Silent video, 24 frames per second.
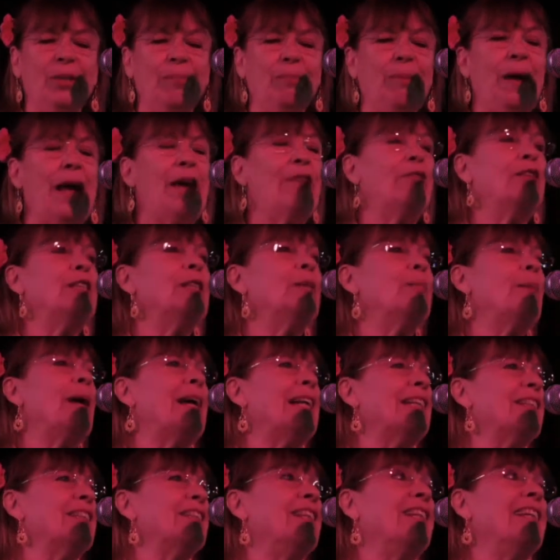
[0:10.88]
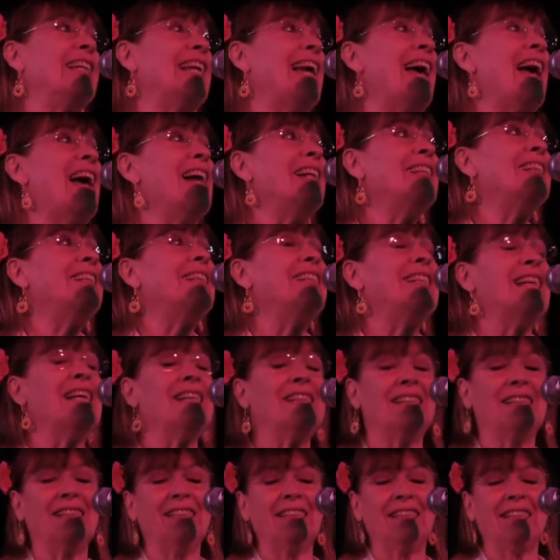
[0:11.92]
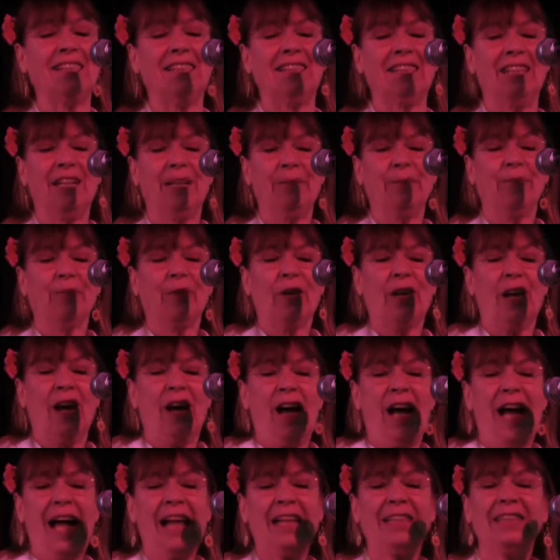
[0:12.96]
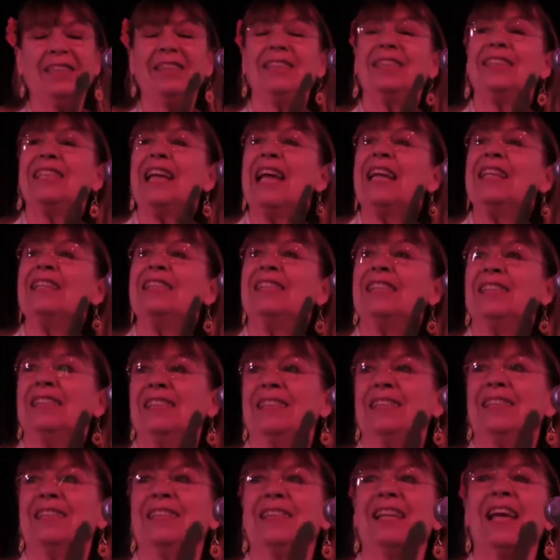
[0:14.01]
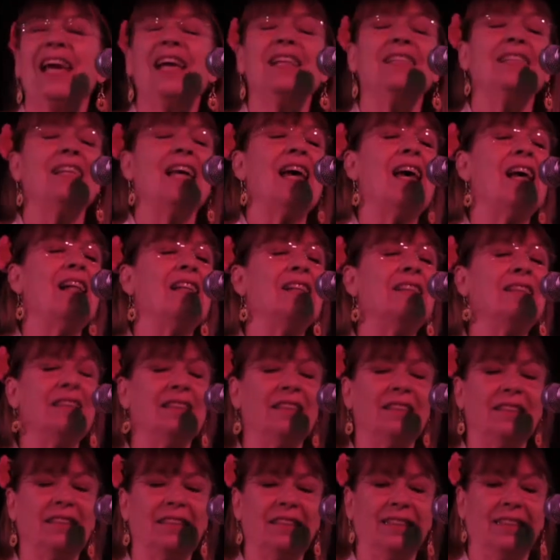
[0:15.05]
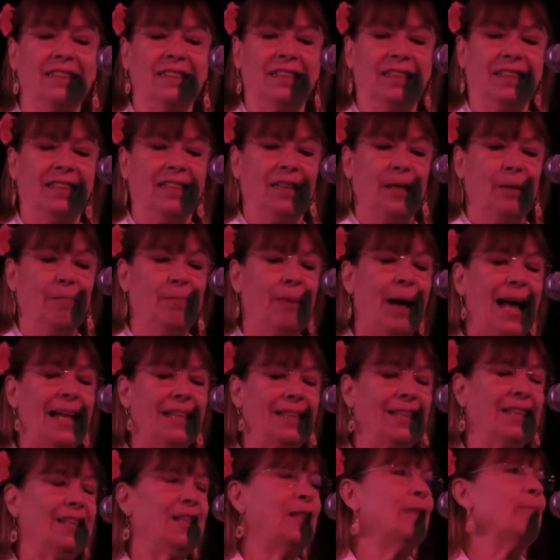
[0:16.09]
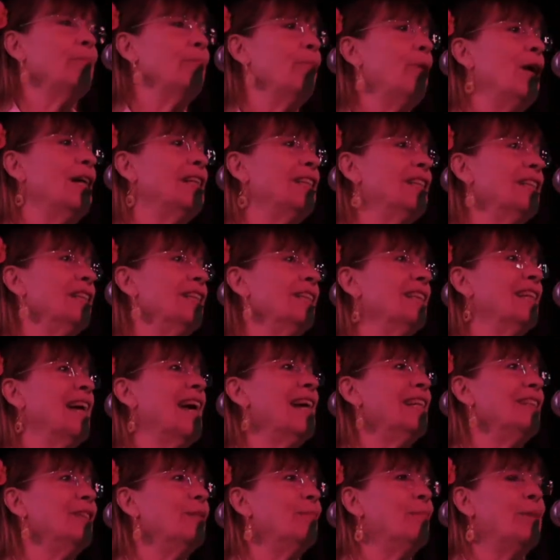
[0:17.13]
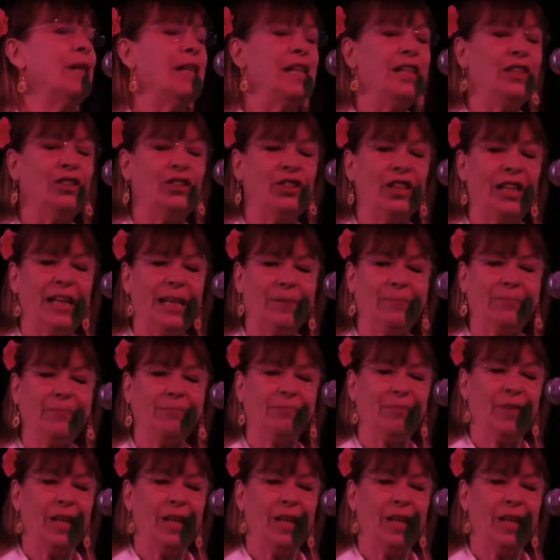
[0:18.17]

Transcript: and pay respects to the ancestors and descendants and elders, past, present, and emerging,